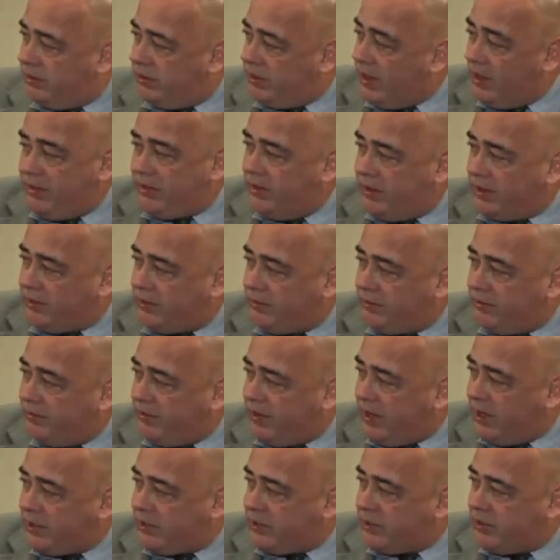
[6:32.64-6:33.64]
ethnic
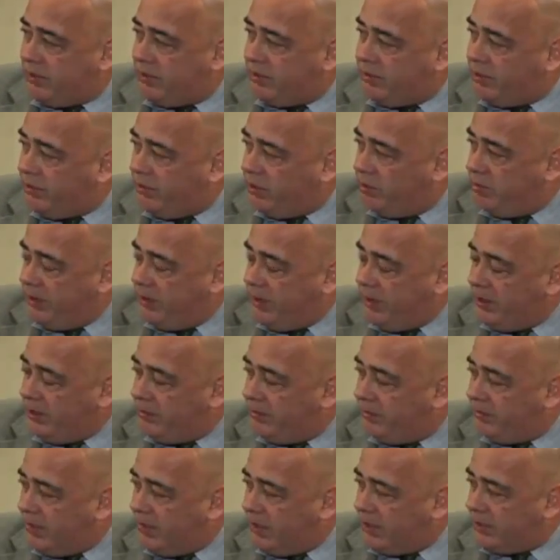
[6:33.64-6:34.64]
fascists,
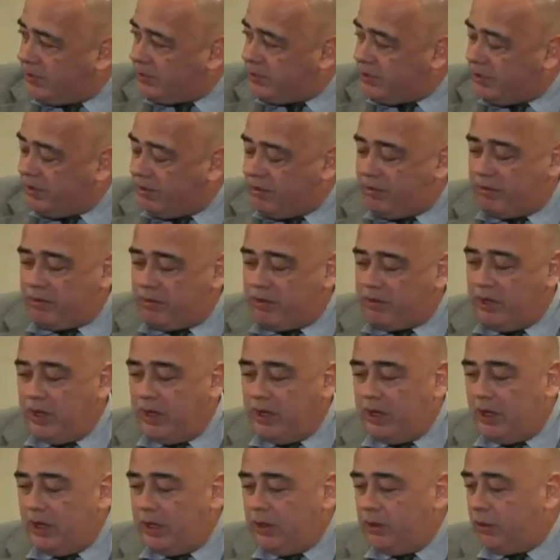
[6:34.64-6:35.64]
European fascists,
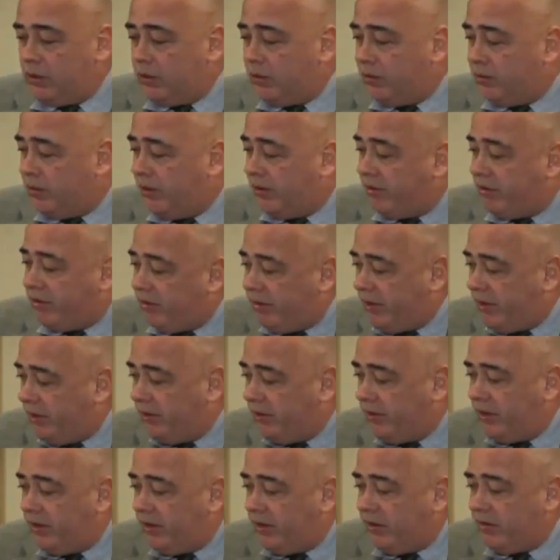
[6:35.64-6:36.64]
who are
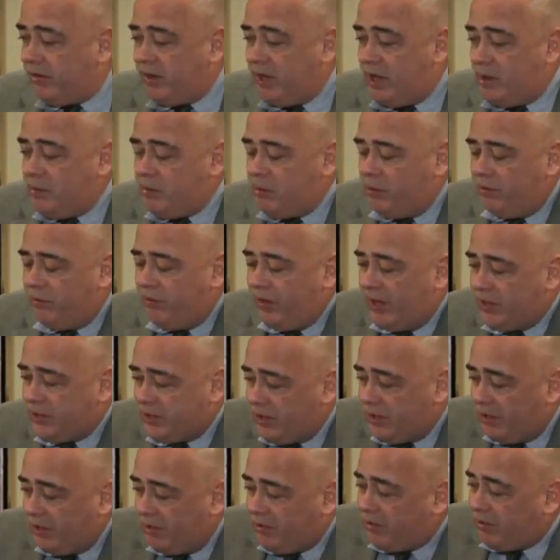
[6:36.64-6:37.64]
resisting the
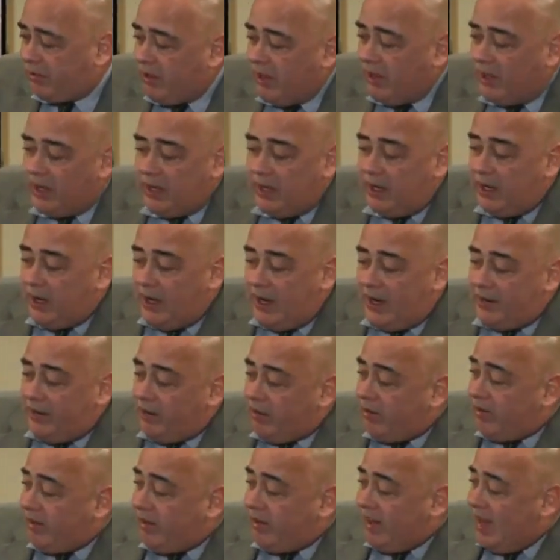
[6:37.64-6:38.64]
Islamo-fascists. And
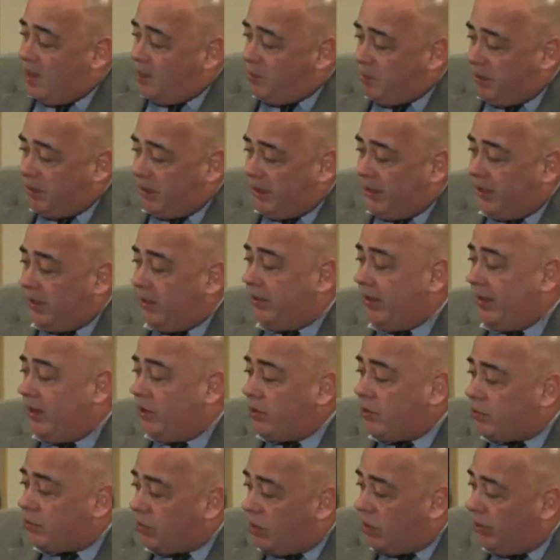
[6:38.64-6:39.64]
this is happening. They
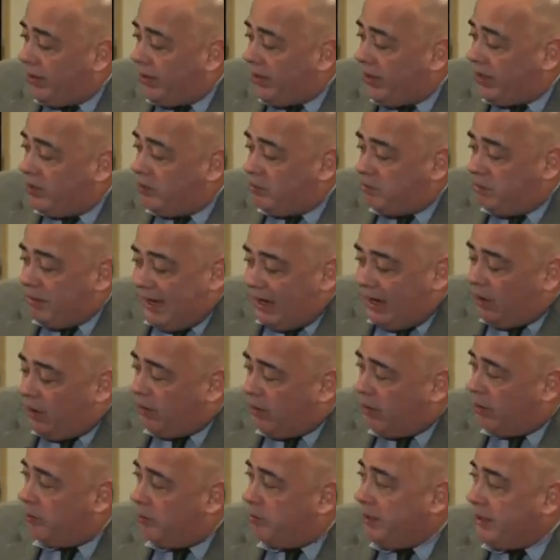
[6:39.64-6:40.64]
are growing in
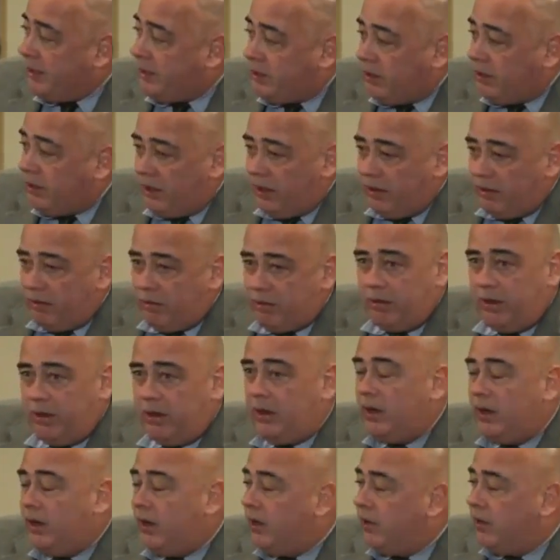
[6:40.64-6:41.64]
power because
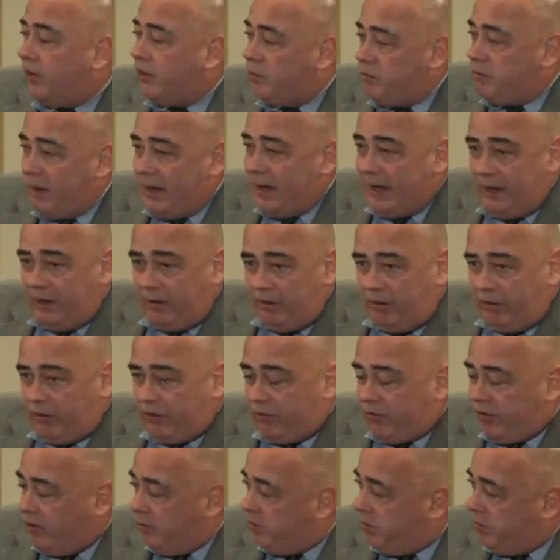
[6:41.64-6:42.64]
the
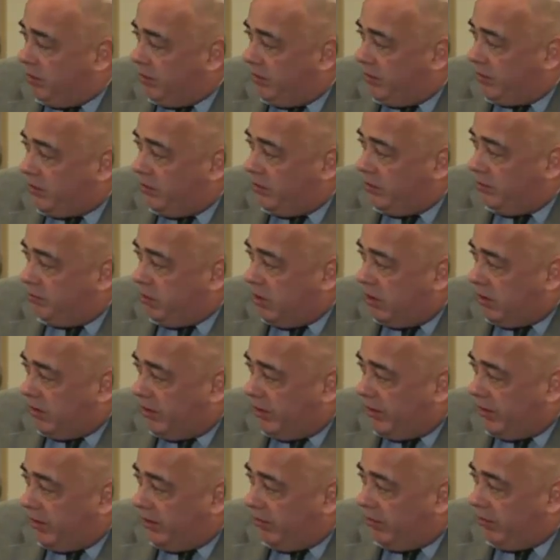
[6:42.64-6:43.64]
mainstream political
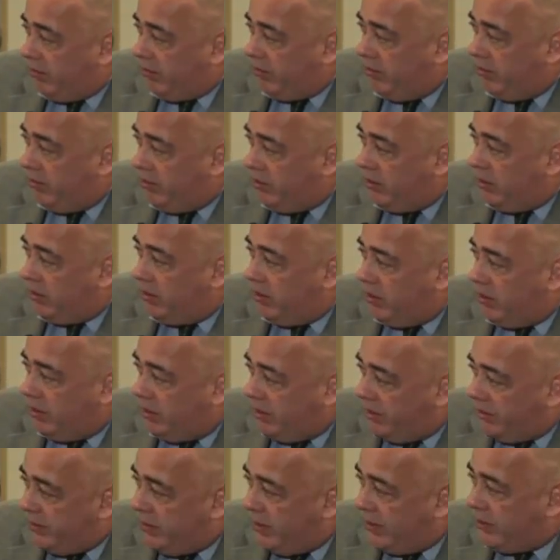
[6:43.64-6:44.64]
parties
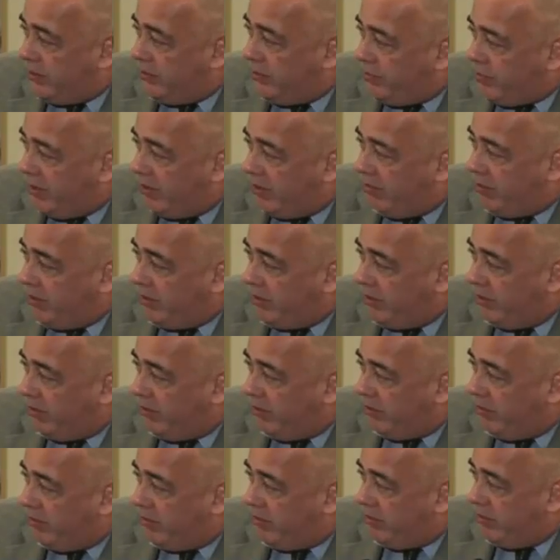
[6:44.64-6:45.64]
are not addressing
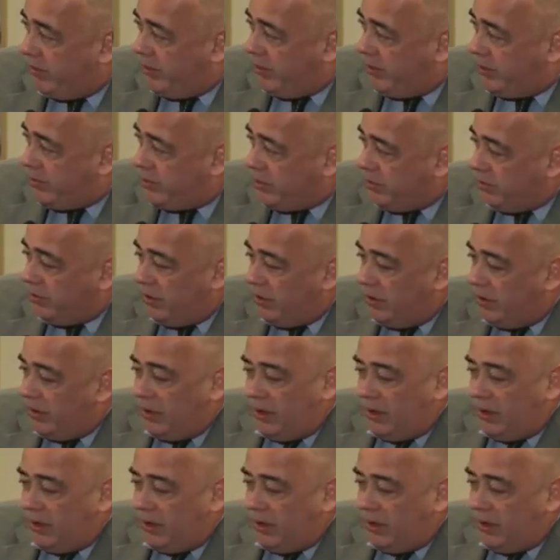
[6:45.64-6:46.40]
this issue.